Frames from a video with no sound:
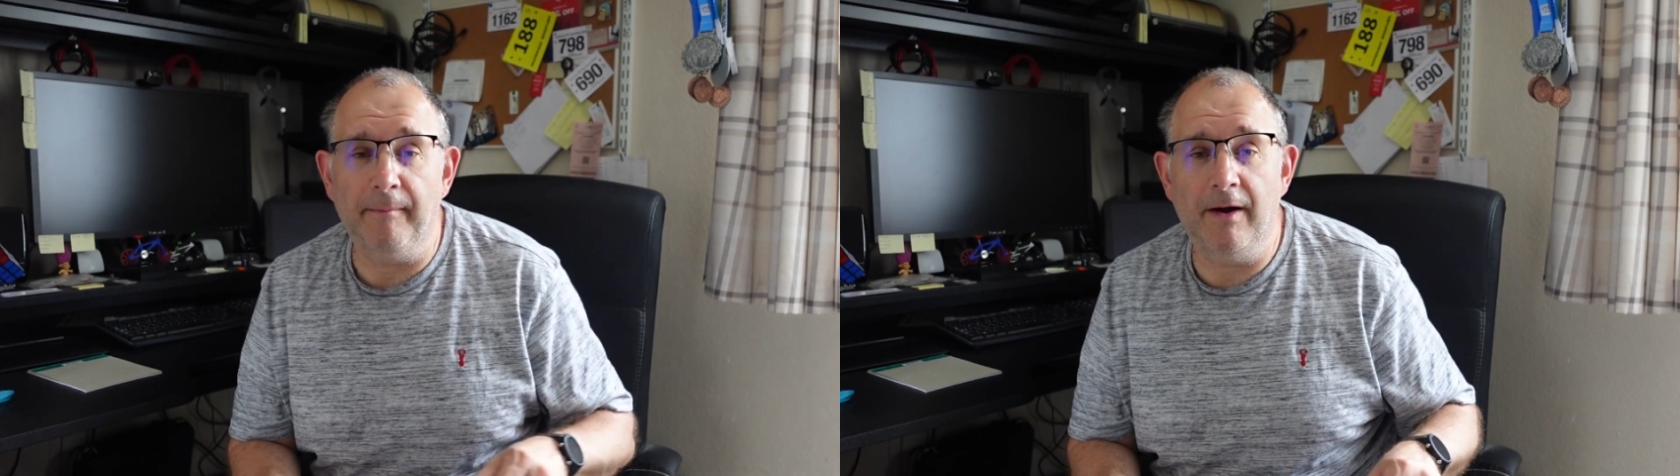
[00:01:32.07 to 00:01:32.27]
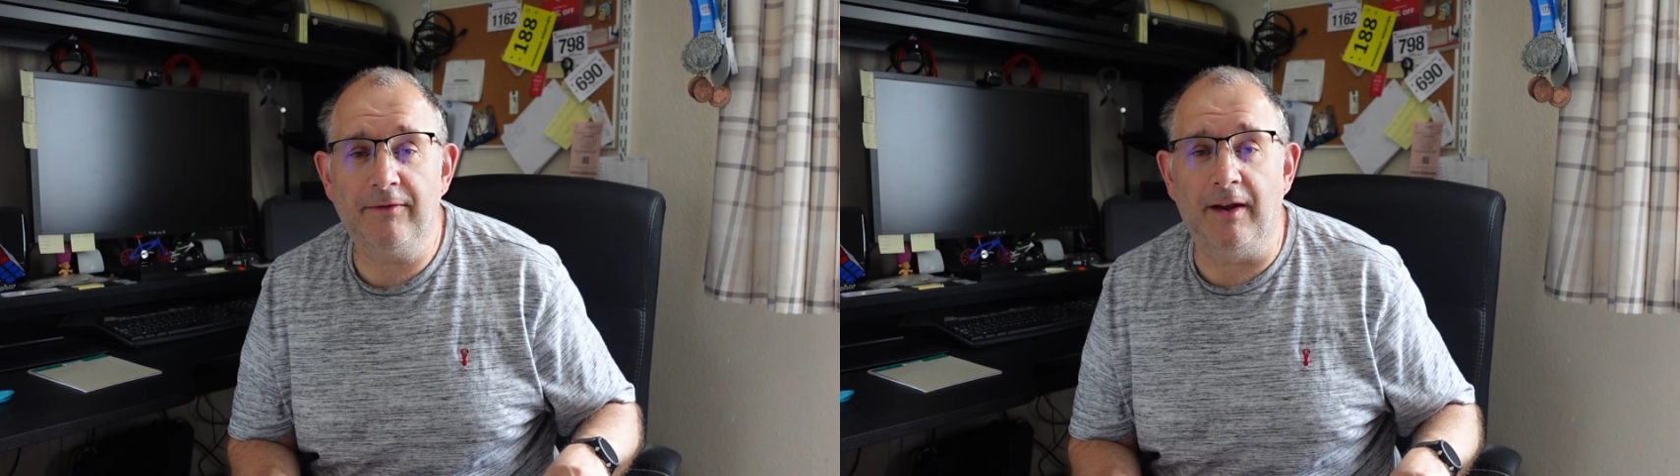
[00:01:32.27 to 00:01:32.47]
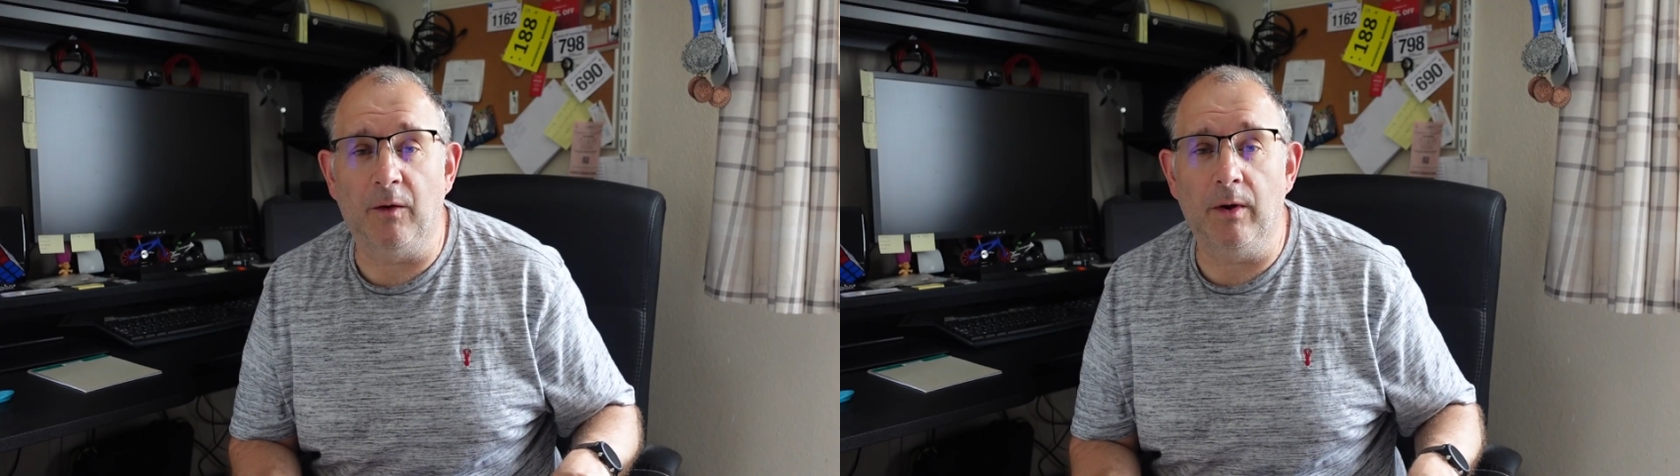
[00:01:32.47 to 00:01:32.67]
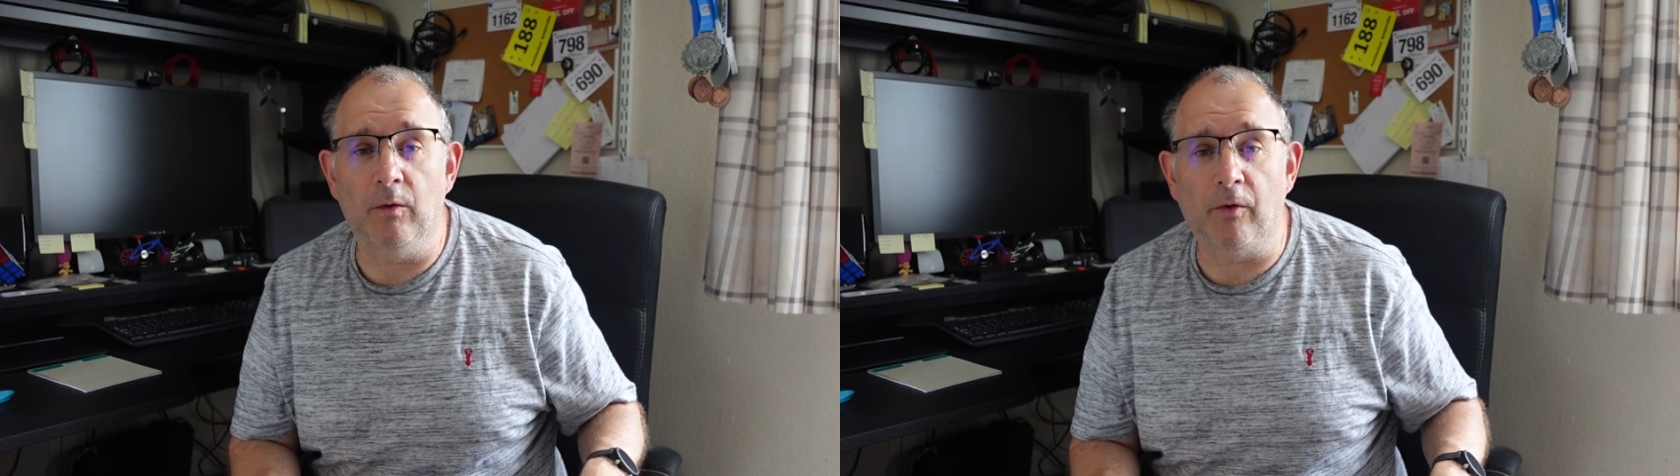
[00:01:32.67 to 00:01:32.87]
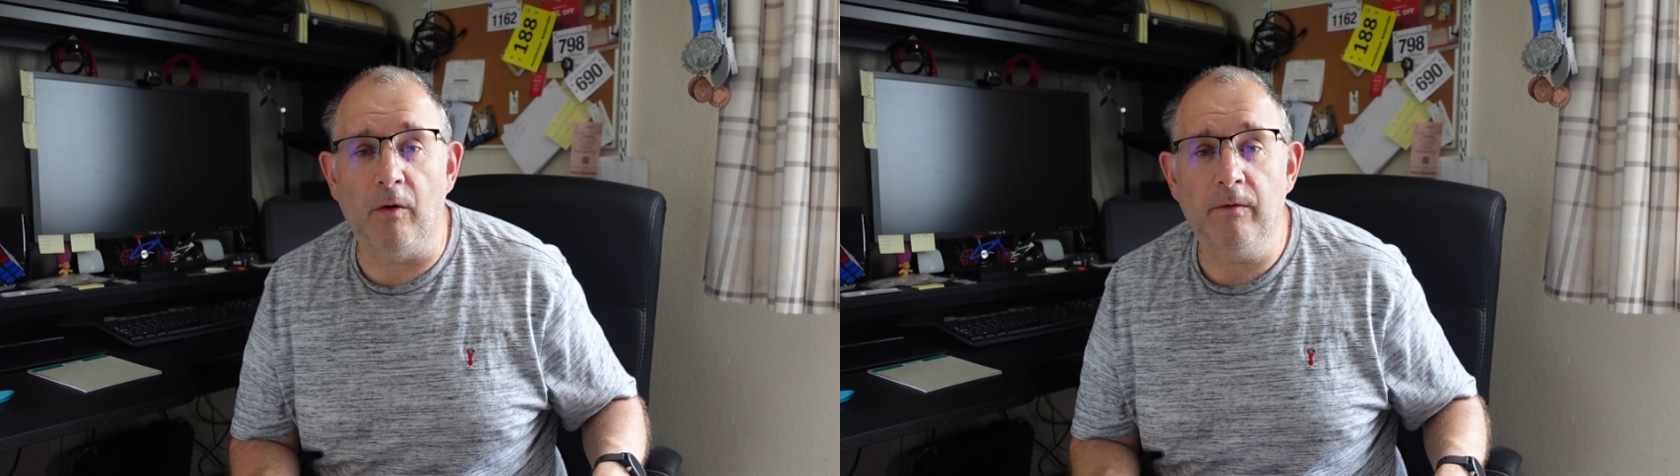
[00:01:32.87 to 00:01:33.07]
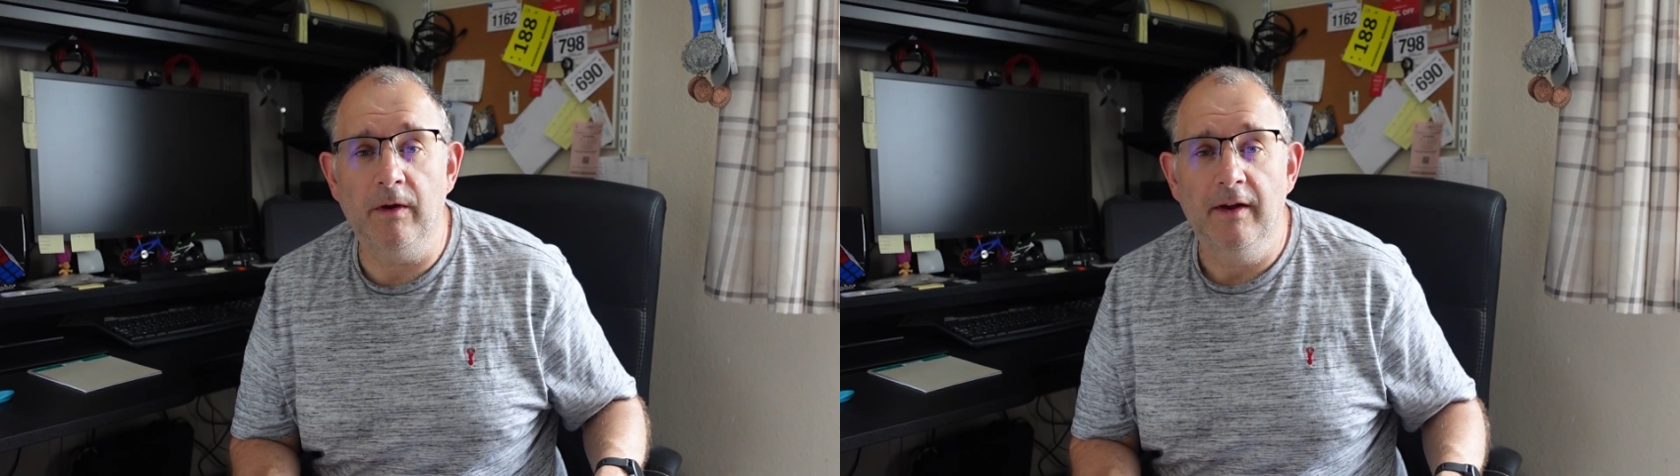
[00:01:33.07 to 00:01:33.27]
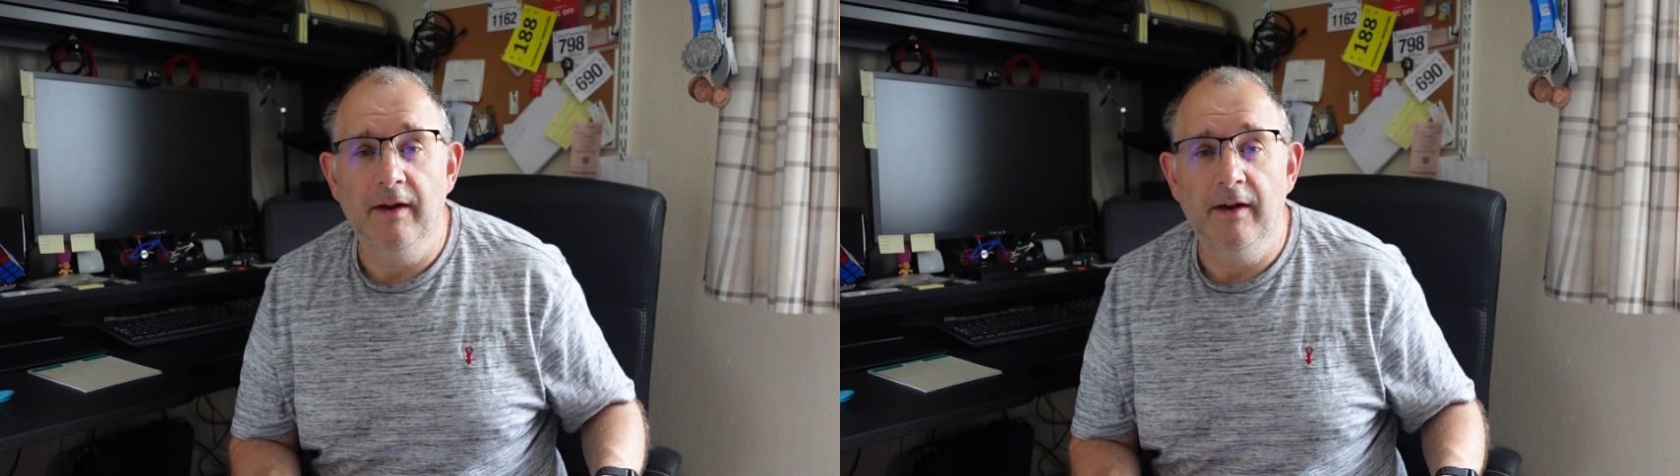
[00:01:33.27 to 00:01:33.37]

have to take the wheels off.